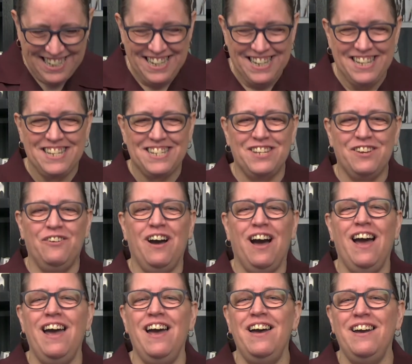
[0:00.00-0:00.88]
So
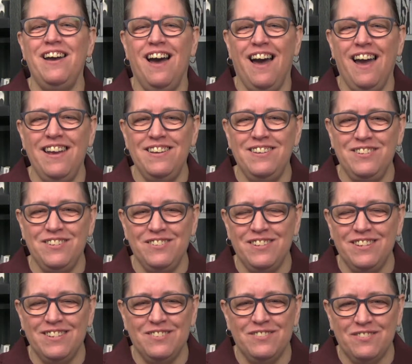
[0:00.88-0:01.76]
I do
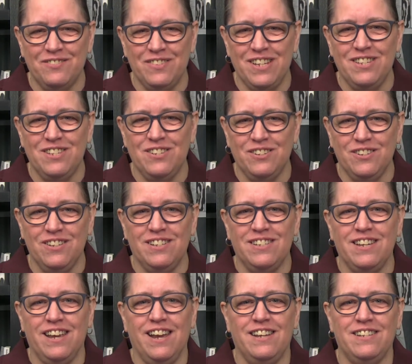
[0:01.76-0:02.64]
this with my
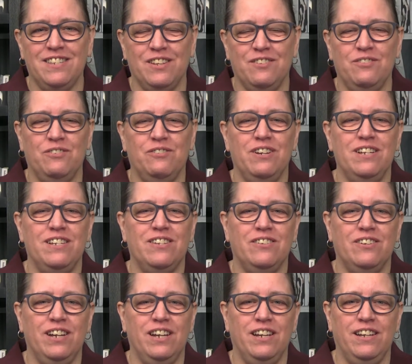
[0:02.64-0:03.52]
students. I ask them to raise
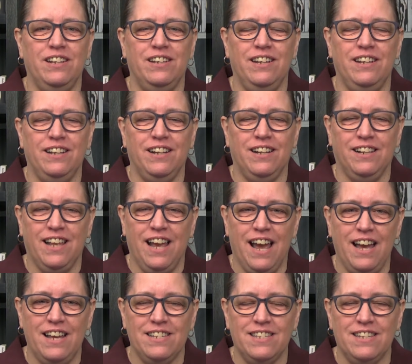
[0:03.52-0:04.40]
their hand in
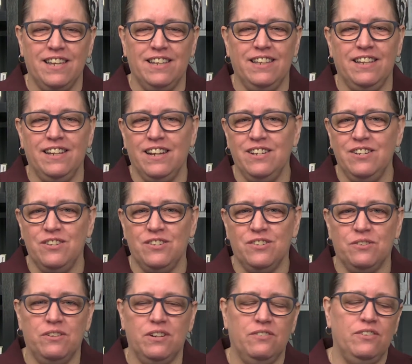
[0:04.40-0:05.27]
class, and then I just
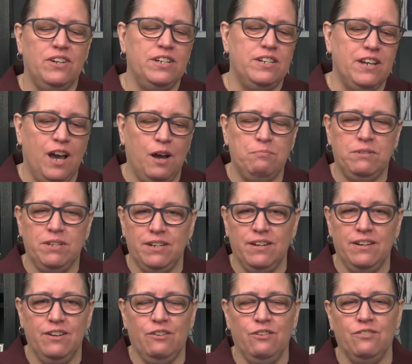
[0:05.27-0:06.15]
sort of adopted
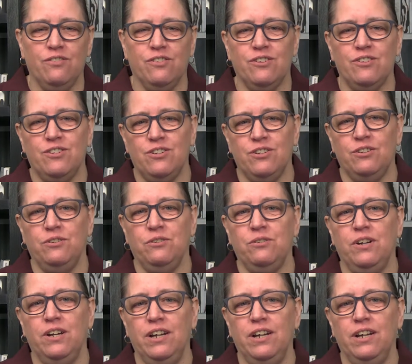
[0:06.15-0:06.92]
it over to